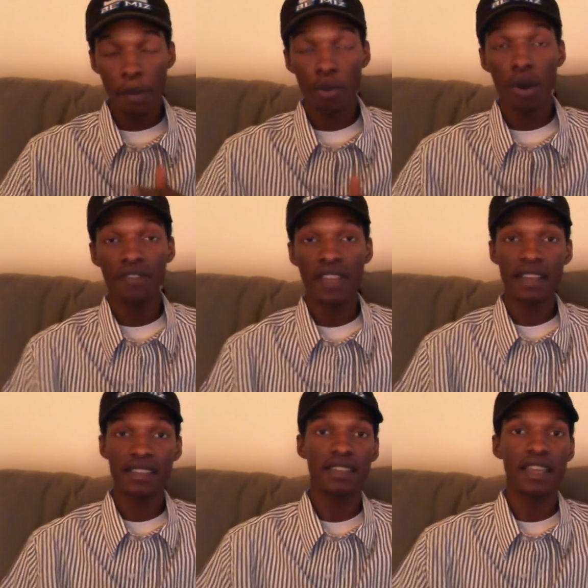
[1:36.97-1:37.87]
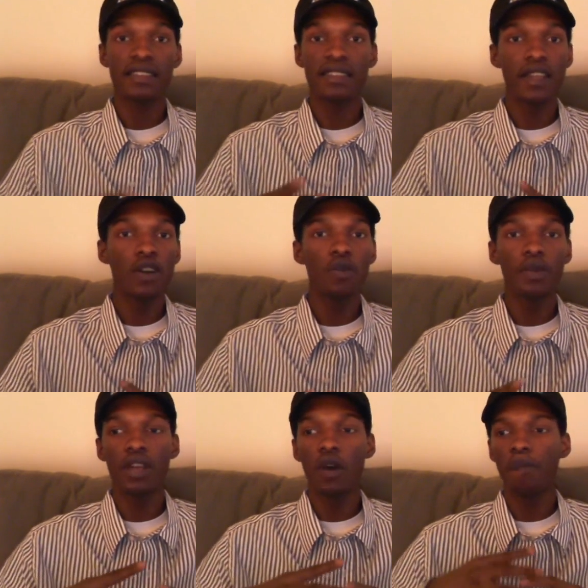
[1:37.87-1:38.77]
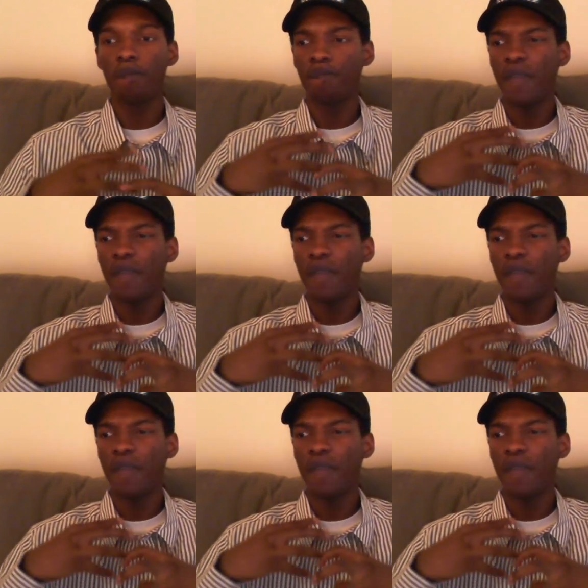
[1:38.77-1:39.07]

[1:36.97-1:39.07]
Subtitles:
member of Nexus and still, you know,